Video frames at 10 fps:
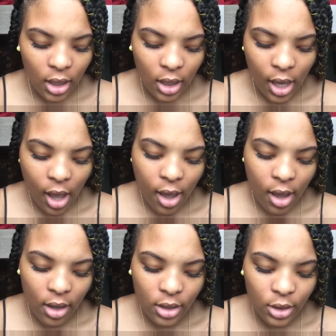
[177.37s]

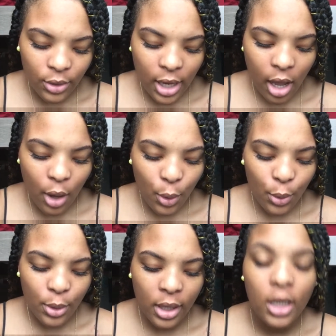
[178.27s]
yeah, so
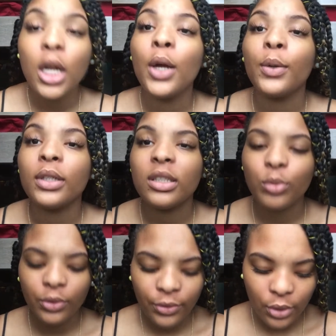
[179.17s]
now just
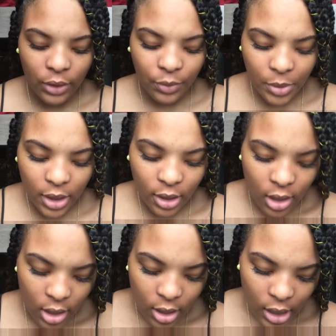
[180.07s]
moving forward from here.
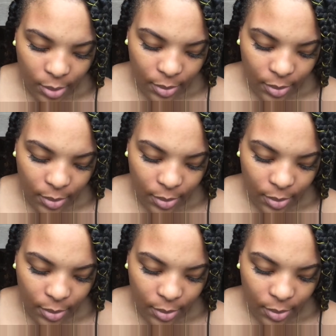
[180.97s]
I